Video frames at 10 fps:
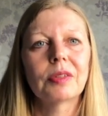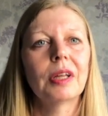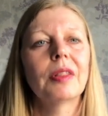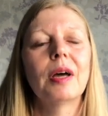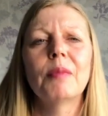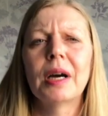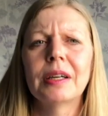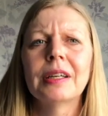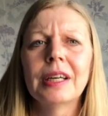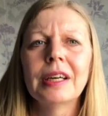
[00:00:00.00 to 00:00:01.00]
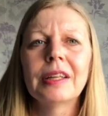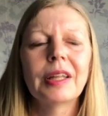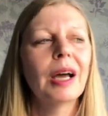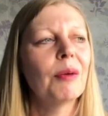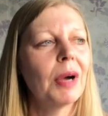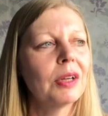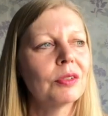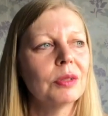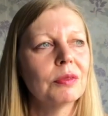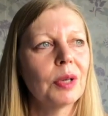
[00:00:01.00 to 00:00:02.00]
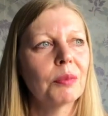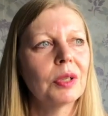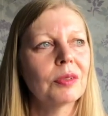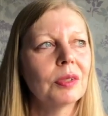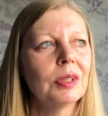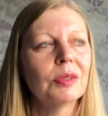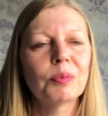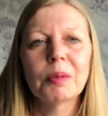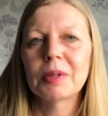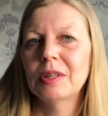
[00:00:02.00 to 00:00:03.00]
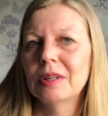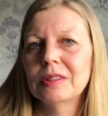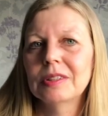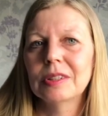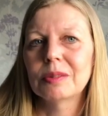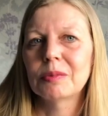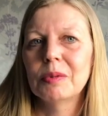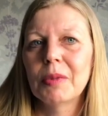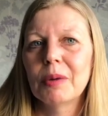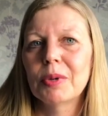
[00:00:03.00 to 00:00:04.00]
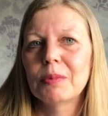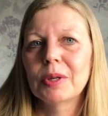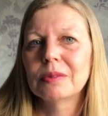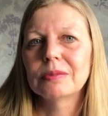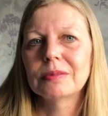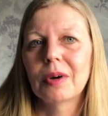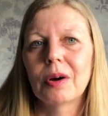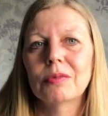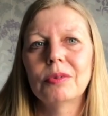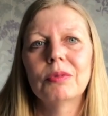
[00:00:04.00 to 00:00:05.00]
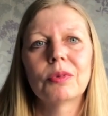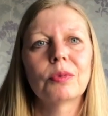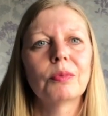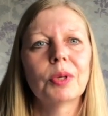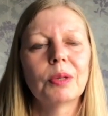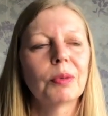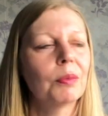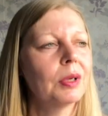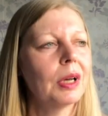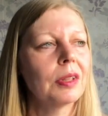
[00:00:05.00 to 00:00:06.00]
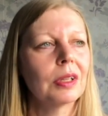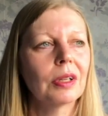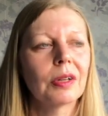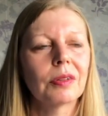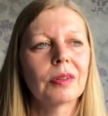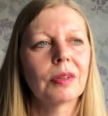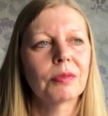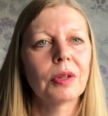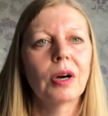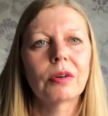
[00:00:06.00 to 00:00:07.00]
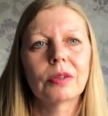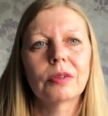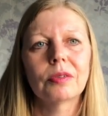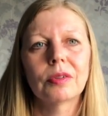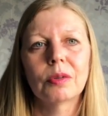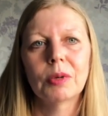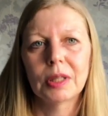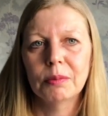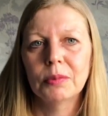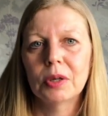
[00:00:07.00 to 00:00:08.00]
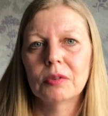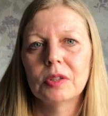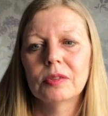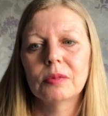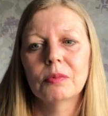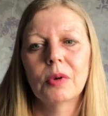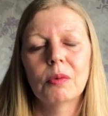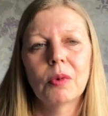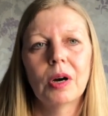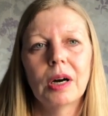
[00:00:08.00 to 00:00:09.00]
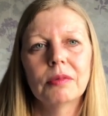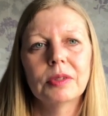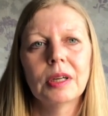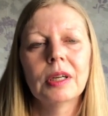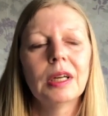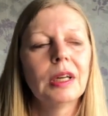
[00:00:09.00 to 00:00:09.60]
They are my dream fabrics, and it's probably not, you know, it might be a bit ordinary for some people, but I think the florals and the William Morris and what have you,